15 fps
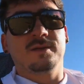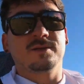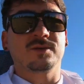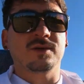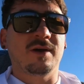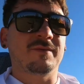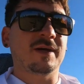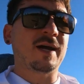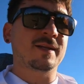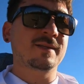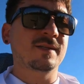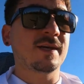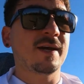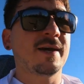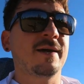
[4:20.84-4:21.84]
So I've got to
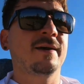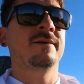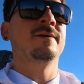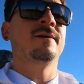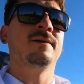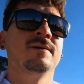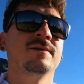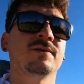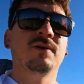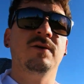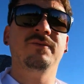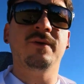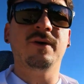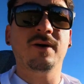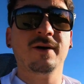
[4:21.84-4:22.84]
say, so
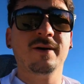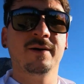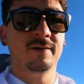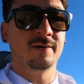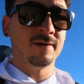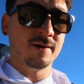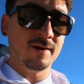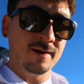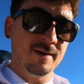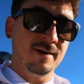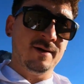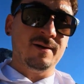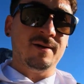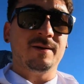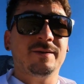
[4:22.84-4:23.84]
far,
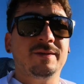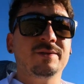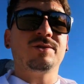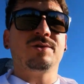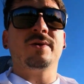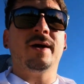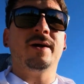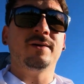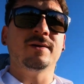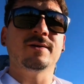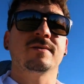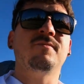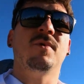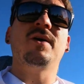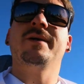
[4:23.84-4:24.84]
this trail
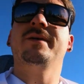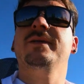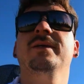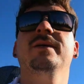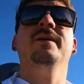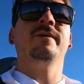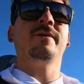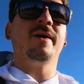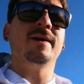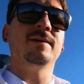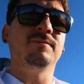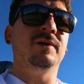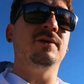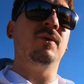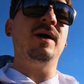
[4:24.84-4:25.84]
is marked
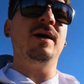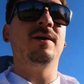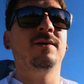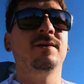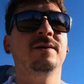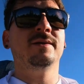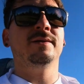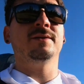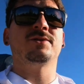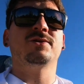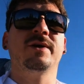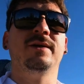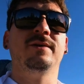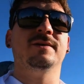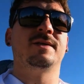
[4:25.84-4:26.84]
incredibly well, and the
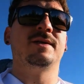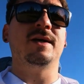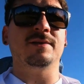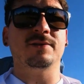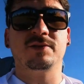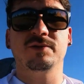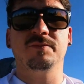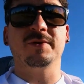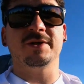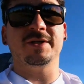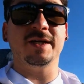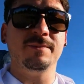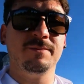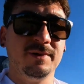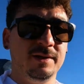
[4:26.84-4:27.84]
trail is cut super
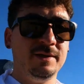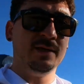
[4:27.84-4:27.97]
deep.